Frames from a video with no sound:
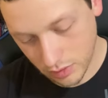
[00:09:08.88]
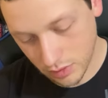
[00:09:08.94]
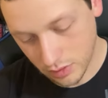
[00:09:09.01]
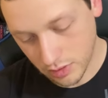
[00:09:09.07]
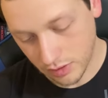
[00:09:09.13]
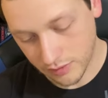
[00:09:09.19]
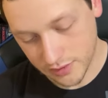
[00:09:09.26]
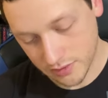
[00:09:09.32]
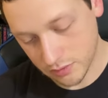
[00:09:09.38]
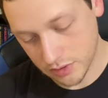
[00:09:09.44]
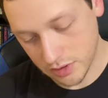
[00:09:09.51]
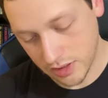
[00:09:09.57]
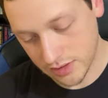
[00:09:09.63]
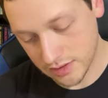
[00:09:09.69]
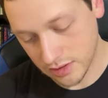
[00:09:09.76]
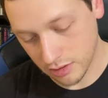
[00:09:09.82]
Now this one I
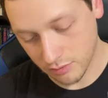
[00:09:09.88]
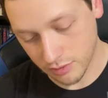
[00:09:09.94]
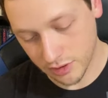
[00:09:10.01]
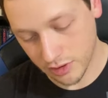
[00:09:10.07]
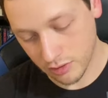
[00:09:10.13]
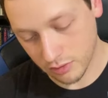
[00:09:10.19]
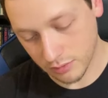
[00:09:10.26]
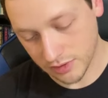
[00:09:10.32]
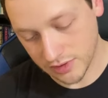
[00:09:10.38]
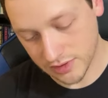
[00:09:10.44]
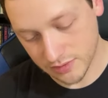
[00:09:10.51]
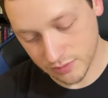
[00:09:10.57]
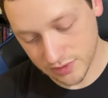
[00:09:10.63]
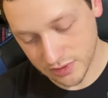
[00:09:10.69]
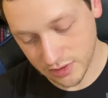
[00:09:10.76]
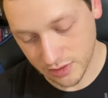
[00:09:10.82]
did already own, but this
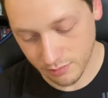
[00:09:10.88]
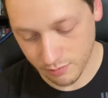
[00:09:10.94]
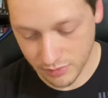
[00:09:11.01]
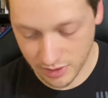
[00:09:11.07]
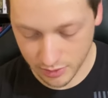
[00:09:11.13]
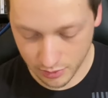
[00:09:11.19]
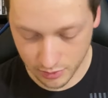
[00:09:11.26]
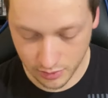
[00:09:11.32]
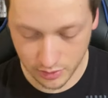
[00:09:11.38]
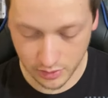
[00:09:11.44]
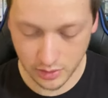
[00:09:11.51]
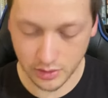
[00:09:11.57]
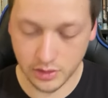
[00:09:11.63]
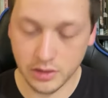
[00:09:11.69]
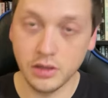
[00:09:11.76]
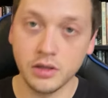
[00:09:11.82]
was in a better
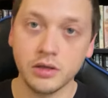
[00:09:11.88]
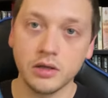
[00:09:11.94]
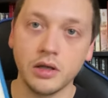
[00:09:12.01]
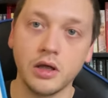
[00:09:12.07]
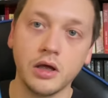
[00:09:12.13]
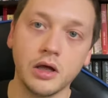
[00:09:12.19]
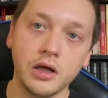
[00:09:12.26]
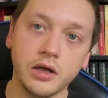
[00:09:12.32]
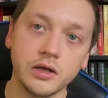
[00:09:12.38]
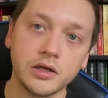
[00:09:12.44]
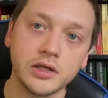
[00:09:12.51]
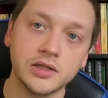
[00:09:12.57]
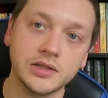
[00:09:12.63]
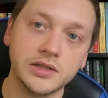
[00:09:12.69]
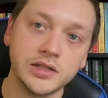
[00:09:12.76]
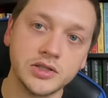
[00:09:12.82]

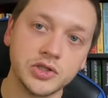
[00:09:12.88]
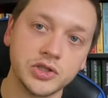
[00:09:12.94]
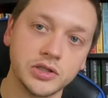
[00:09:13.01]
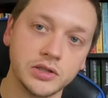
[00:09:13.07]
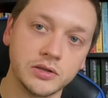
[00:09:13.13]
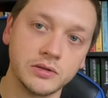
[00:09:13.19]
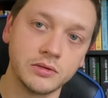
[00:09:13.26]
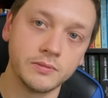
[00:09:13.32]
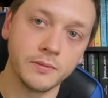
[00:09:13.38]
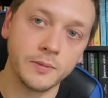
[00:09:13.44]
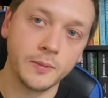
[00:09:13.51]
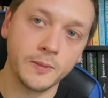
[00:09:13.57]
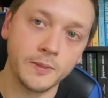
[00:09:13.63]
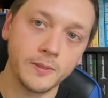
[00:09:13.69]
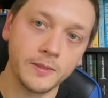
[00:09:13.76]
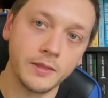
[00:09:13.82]
condition.
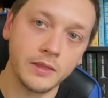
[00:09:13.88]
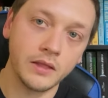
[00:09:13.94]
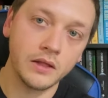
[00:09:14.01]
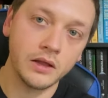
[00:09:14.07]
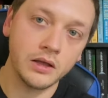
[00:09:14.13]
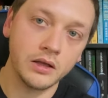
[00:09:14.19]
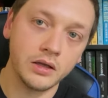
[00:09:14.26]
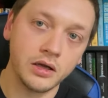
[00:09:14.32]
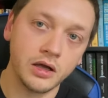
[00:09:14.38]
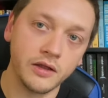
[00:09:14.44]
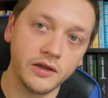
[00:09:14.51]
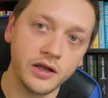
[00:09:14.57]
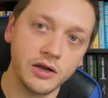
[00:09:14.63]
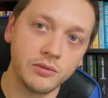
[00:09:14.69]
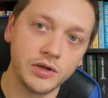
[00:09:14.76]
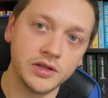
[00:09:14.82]
I think
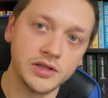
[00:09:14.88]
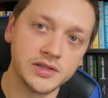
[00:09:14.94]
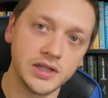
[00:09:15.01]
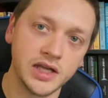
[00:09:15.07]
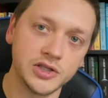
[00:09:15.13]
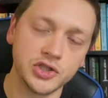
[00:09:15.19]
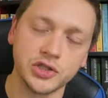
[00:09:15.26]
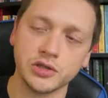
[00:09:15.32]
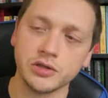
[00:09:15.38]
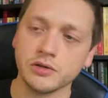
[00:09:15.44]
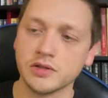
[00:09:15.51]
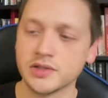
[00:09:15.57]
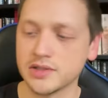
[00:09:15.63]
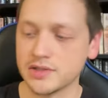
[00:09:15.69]
I read this last year, I read